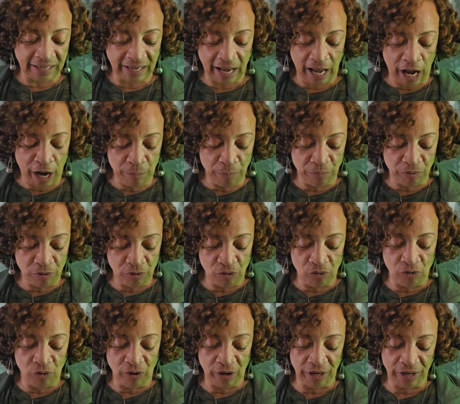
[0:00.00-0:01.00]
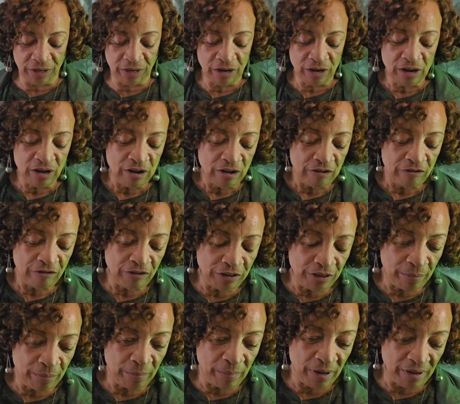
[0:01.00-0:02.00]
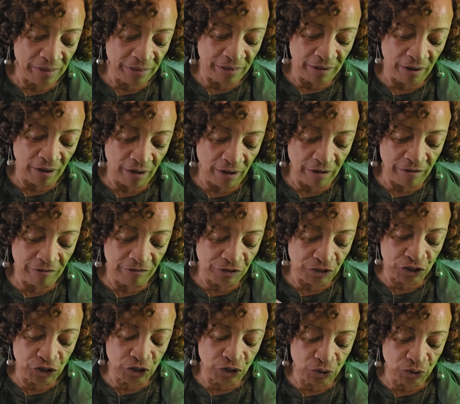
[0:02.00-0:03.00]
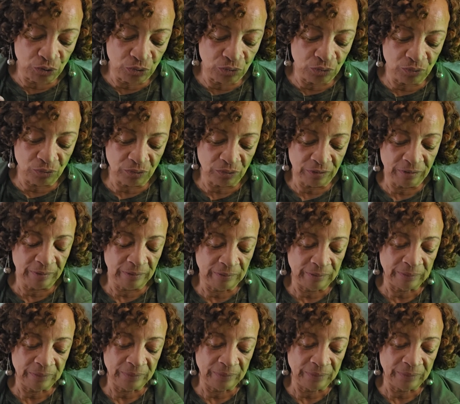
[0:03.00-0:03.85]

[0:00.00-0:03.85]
Capricorn for the month of June.